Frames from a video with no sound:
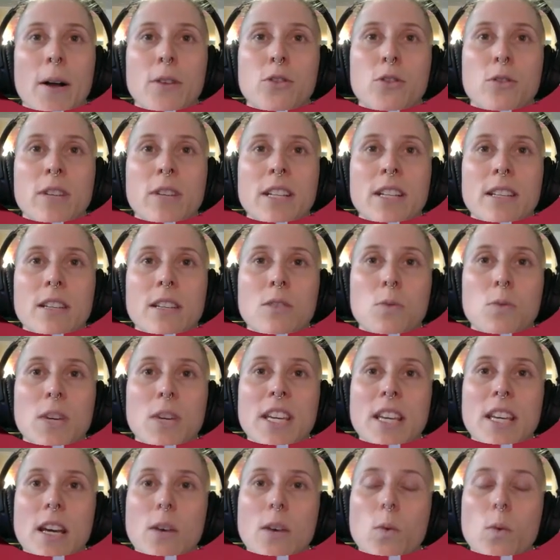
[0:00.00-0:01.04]
during this
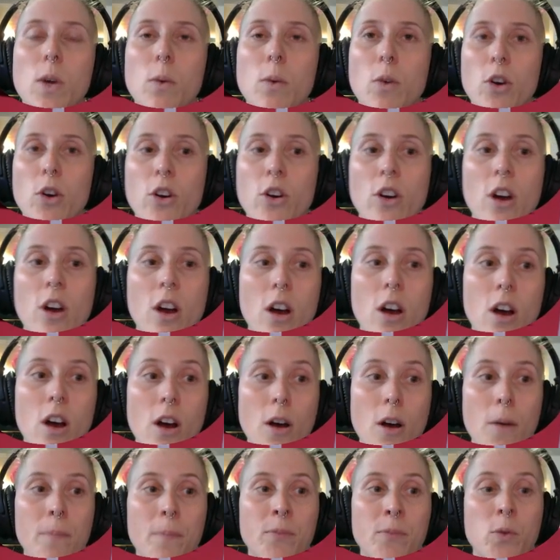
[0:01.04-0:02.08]
week we were
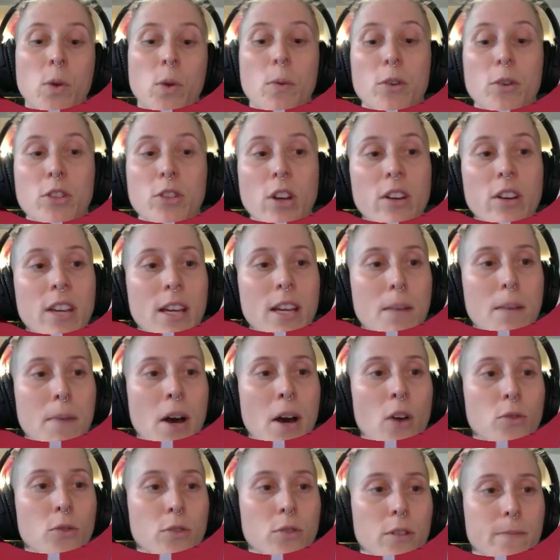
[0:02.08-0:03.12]
talking
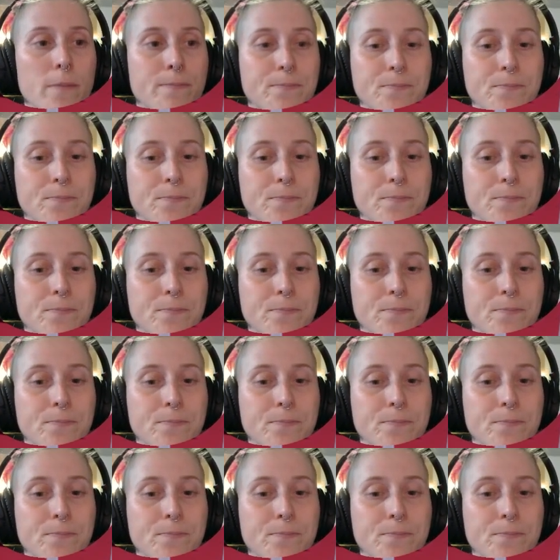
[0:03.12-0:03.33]
about